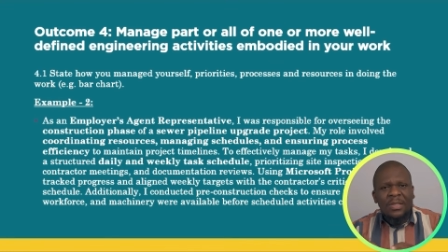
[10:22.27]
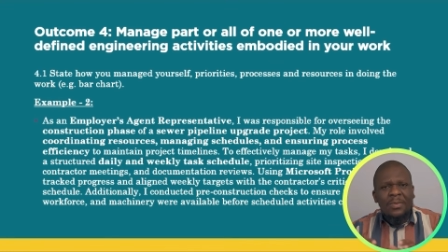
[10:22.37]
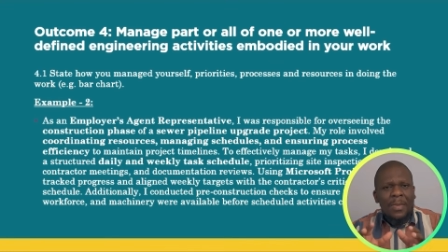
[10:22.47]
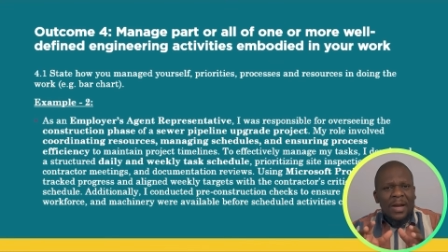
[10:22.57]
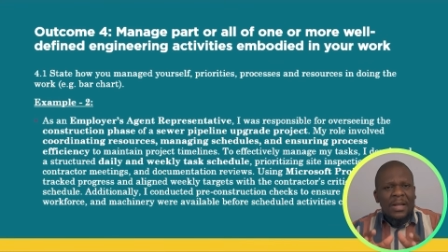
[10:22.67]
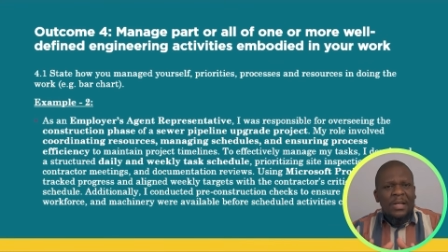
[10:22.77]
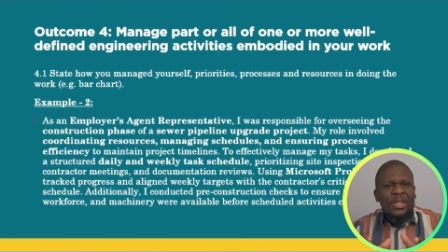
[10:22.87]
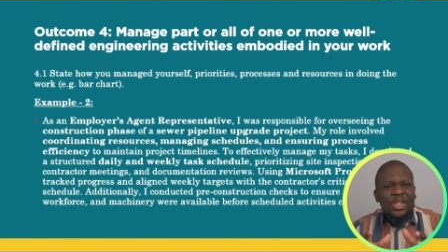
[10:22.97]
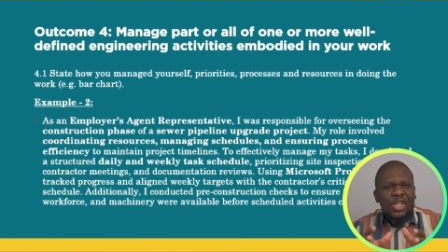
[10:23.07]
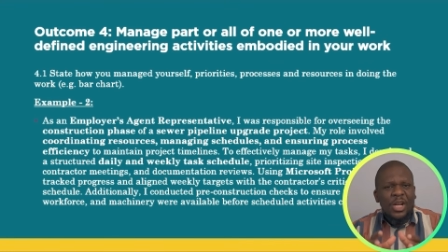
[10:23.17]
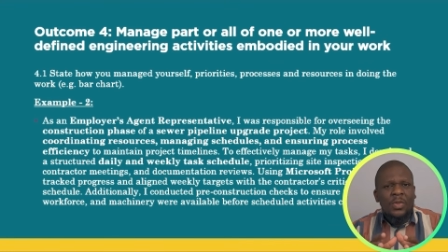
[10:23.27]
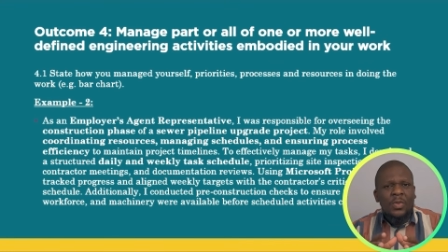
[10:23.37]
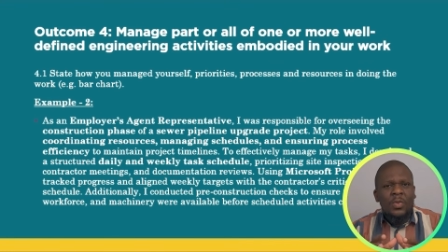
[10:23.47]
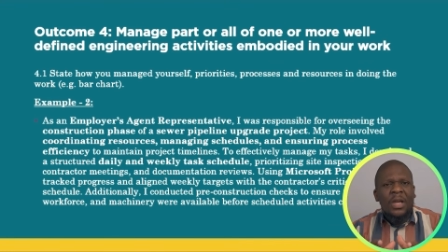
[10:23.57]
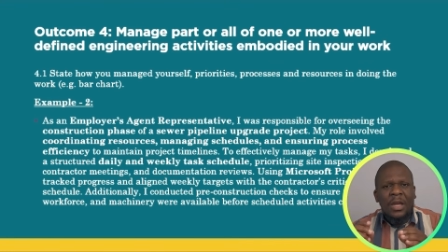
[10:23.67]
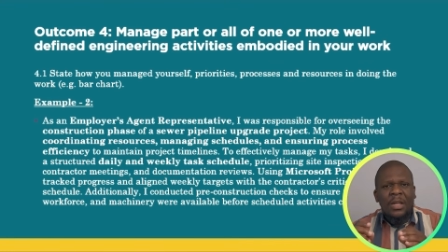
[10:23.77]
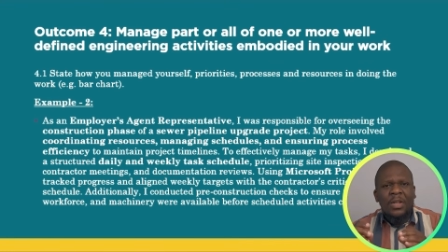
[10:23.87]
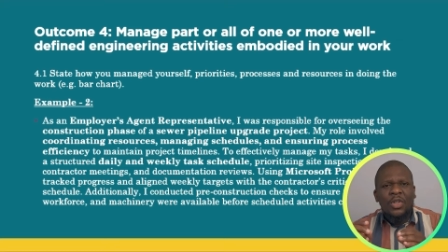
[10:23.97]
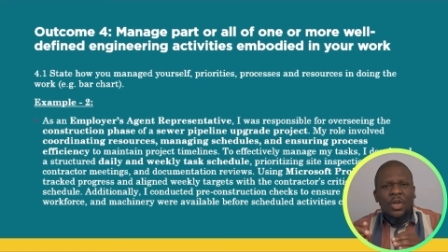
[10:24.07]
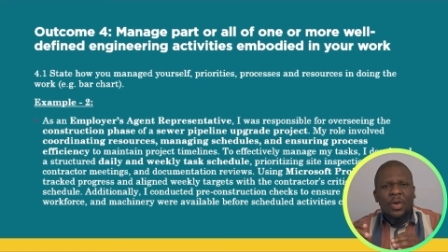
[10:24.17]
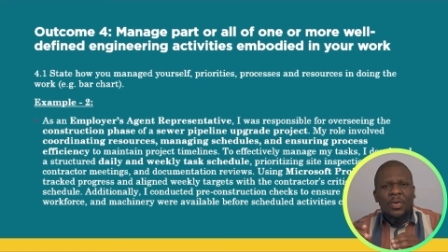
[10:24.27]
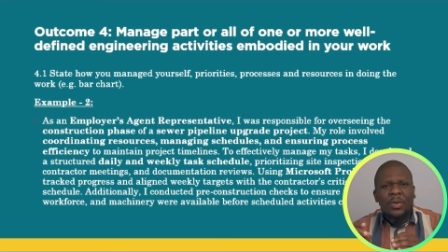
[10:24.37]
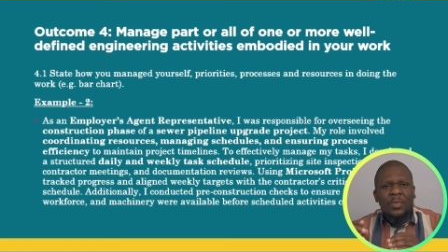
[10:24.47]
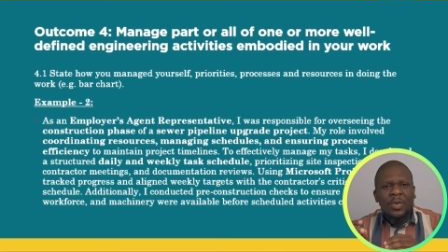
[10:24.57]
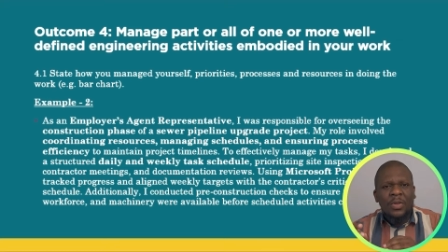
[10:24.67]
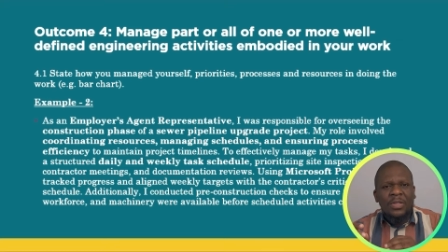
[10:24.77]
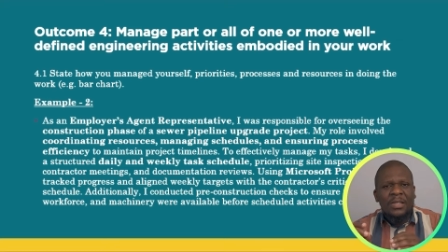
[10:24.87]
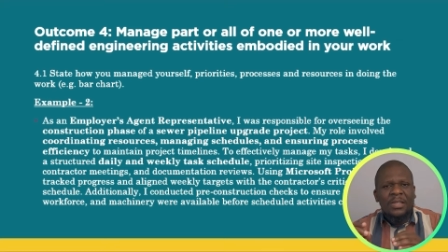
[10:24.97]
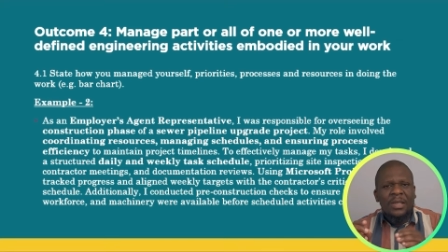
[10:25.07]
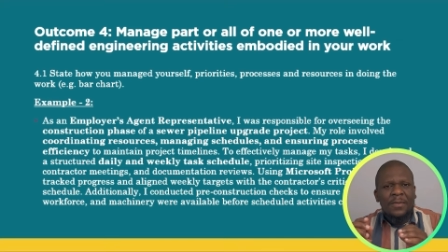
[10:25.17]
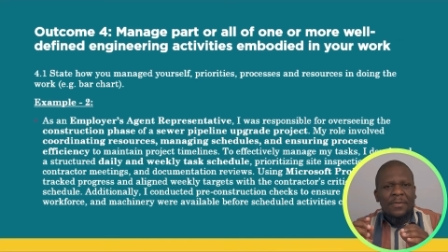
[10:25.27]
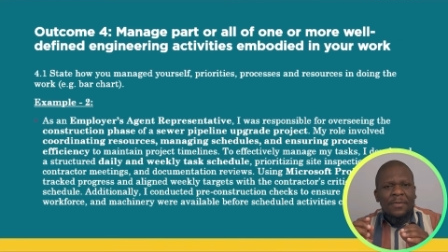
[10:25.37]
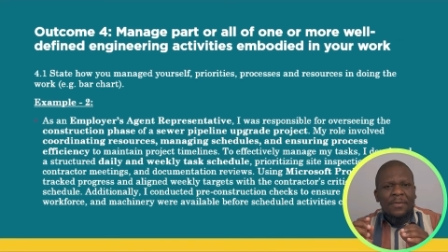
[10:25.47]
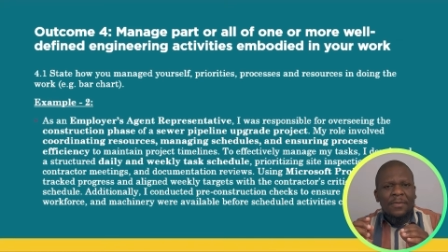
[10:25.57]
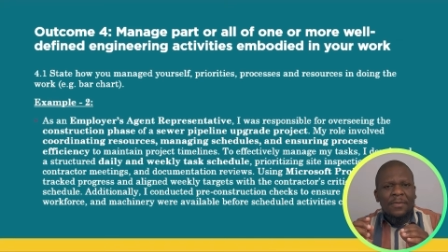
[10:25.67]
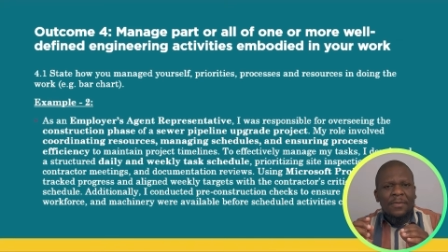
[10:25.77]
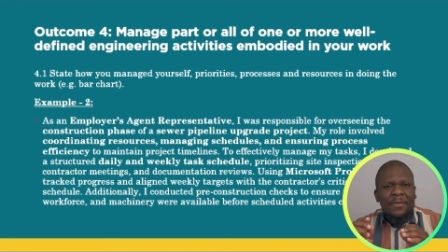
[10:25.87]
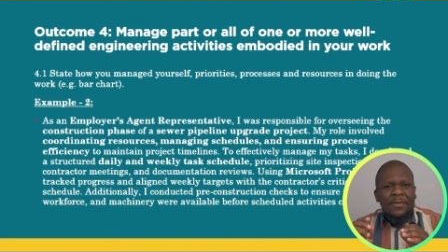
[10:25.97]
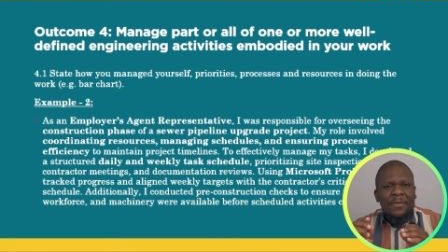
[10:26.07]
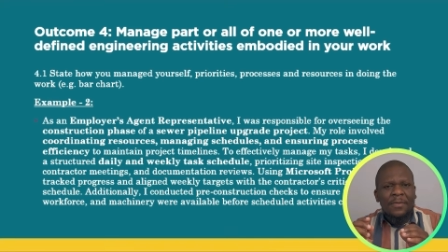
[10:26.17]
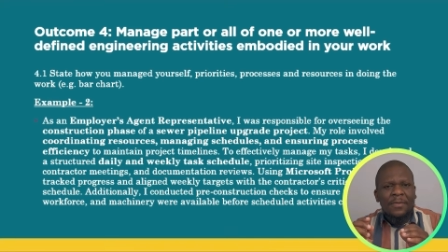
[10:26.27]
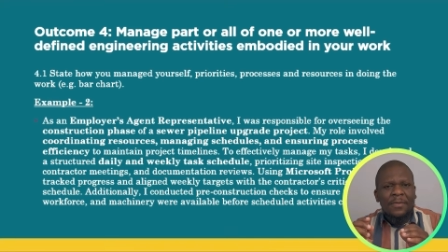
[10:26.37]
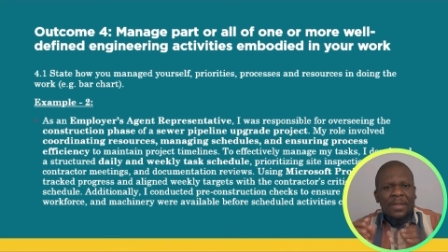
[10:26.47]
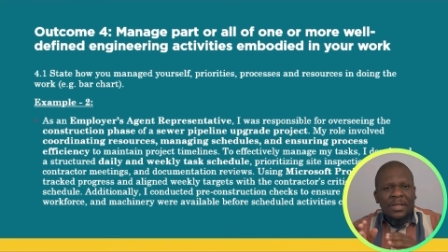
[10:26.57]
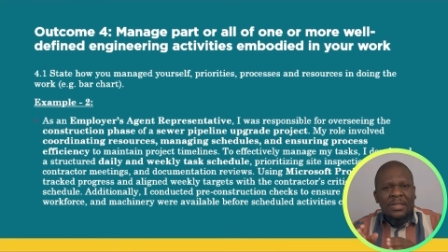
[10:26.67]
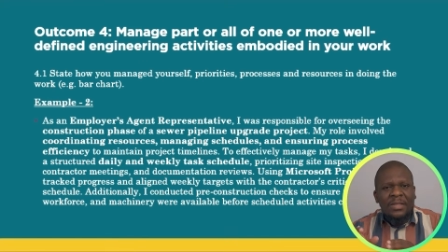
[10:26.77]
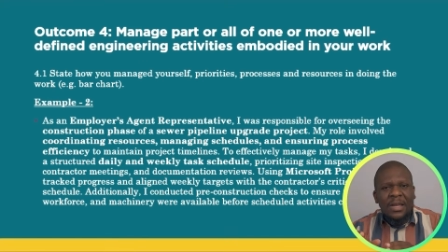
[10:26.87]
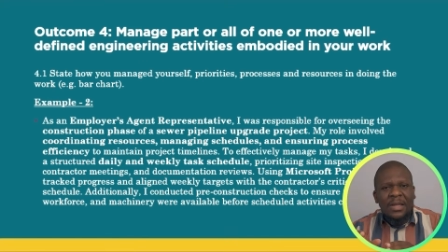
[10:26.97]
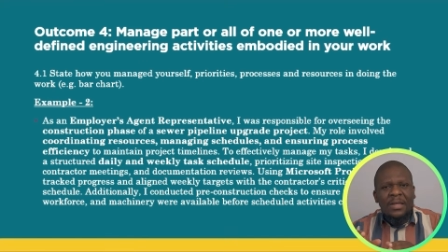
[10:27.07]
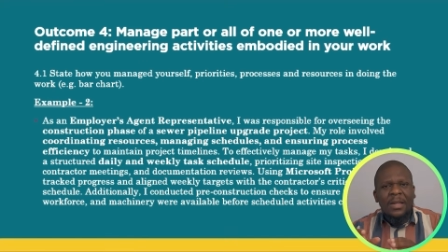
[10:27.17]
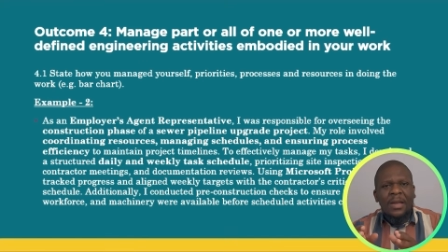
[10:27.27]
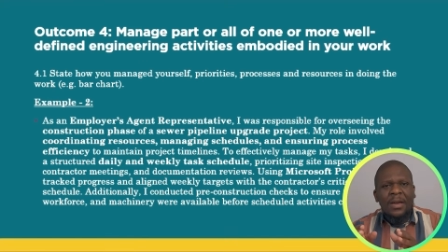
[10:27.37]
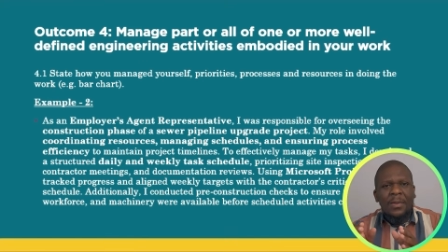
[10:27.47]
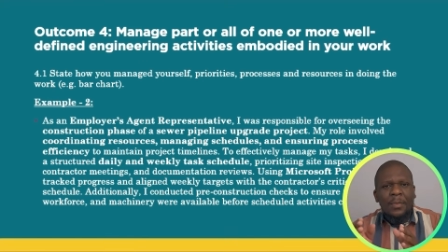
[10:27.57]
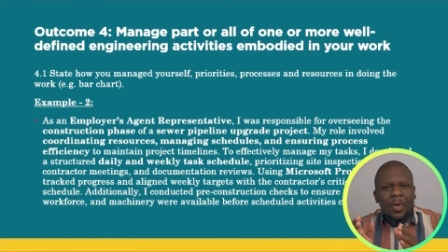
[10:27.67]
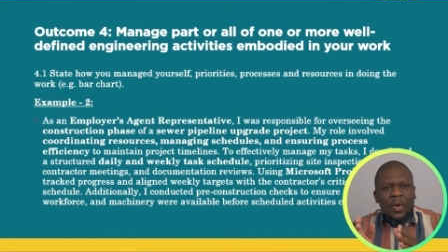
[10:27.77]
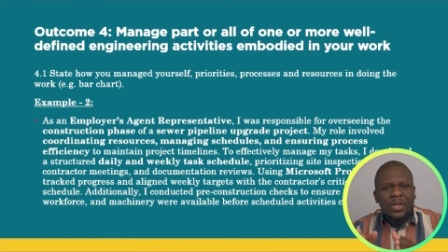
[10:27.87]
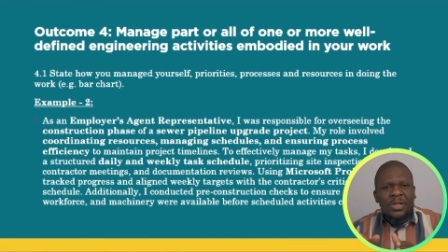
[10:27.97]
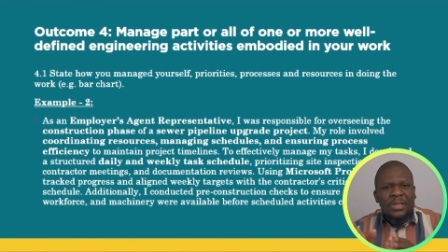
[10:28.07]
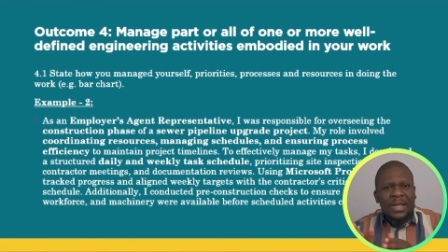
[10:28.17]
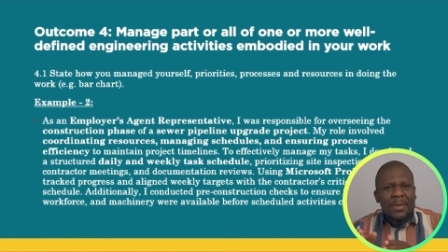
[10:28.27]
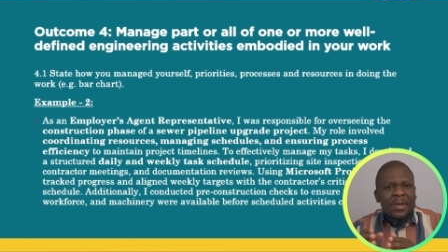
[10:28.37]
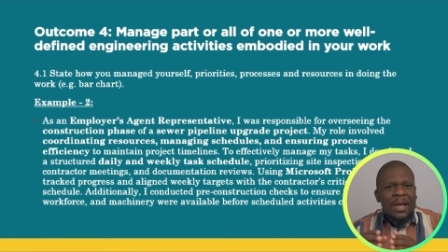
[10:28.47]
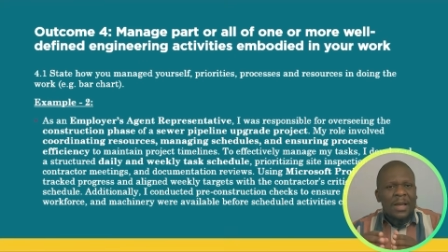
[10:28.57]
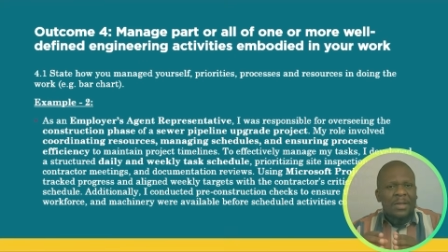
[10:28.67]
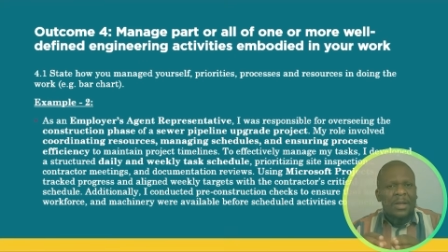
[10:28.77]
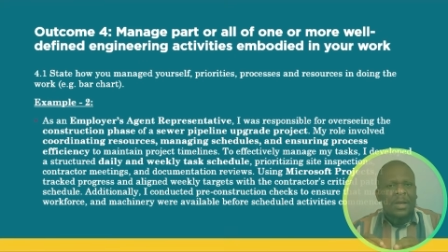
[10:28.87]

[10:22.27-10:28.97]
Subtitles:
managing schedule, and ensuring process effectively to maintain project timeline.